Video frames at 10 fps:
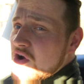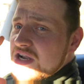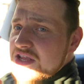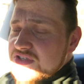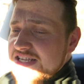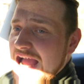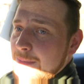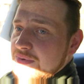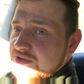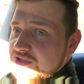only usually
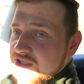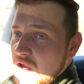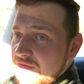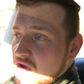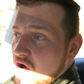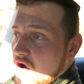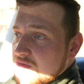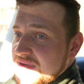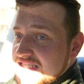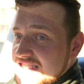happens if the car
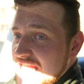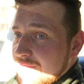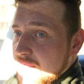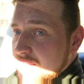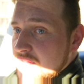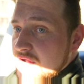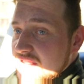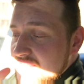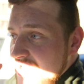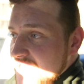has been sat for
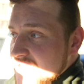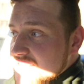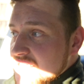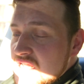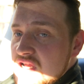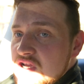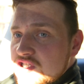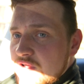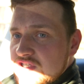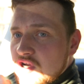30 days.
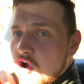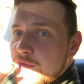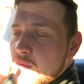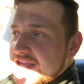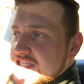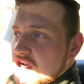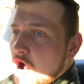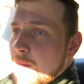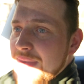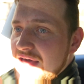So there's a couple ways to
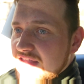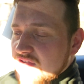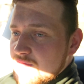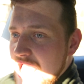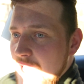combat this from